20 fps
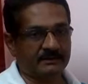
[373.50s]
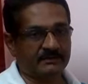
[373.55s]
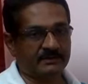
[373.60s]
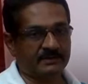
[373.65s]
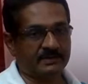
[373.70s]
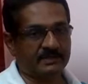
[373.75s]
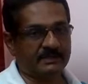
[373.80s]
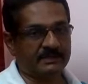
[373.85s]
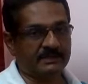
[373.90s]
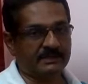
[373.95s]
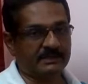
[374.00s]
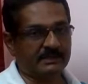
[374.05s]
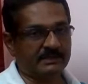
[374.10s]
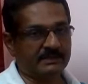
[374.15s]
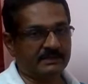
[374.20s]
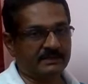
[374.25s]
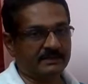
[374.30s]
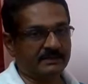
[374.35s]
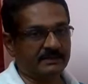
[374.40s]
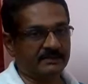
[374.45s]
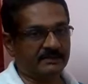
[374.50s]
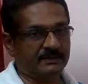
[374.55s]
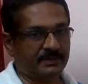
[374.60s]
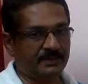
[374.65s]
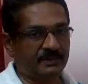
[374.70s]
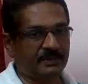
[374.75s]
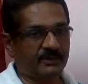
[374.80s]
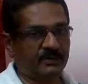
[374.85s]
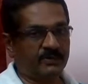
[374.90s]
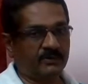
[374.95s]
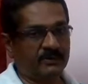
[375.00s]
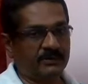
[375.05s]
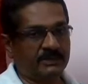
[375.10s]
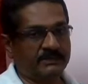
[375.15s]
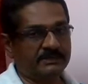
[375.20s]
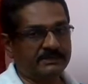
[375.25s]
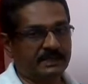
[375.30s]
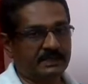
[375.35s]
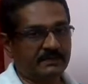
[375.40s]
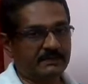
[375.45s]
be it PO
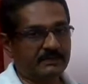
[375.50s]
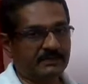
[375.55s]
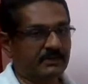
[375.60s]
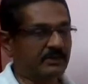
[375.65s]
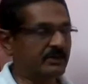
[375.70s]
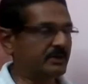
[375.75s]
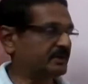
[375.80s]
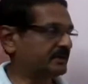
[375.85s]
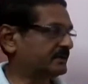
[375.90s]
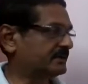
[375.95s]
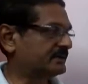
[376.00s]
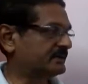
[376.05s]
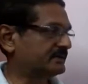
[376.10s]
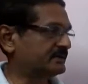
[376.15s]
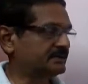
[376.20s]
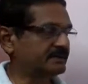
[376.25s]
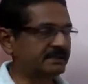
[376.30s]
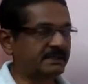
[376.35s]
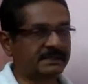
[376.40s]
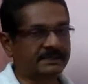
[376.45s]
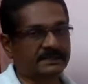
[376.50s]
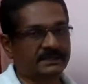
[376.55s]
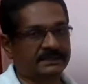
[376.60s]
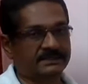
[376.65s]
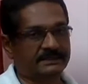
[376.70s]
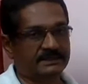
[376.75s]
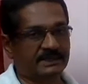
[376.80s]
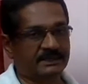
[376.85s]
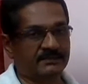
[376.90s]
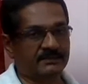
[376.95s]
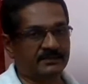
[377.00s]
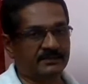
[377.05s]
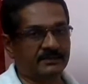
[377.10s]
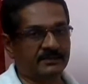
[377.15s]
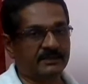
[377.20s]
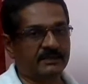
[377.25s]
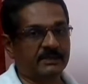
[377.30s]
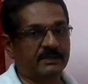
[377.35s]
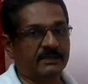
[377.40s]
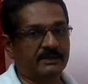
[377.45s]
exam or clerk exam
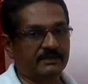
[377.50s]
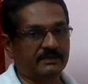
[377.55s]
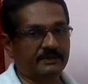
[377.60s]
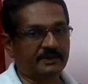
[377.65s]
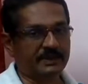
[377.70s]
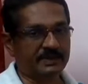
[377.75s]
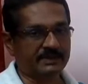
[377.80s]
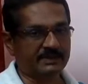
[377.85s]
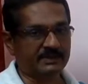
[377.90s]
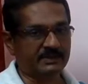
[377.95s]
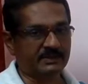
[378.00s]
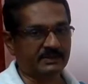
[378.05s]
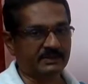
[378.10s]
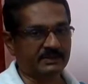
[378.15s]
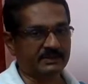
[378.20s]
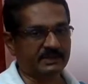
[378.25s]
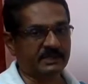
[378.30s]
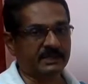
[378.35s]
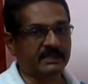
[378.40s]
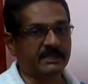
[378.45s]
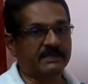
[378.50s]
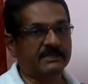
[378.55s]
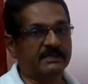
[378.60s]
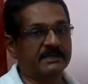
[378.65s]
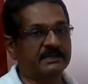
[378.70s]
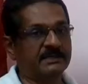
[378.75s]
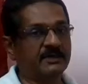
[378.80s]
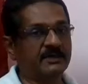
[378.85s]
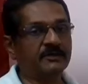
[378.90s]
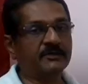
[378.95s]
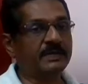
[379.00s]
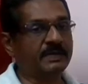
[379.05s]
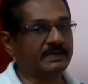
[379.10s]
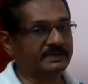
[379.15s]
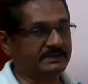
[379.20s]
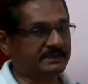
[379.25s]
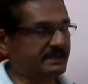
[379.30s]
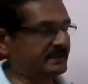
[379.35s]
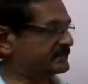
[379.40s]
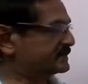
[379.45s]
or the PSUs and other government
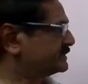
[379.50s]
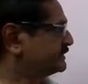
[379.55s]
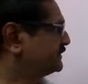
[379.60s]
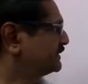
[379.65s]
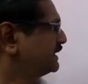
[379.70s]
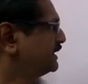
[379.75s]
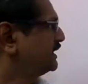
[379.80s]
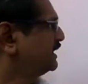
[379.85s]
exams.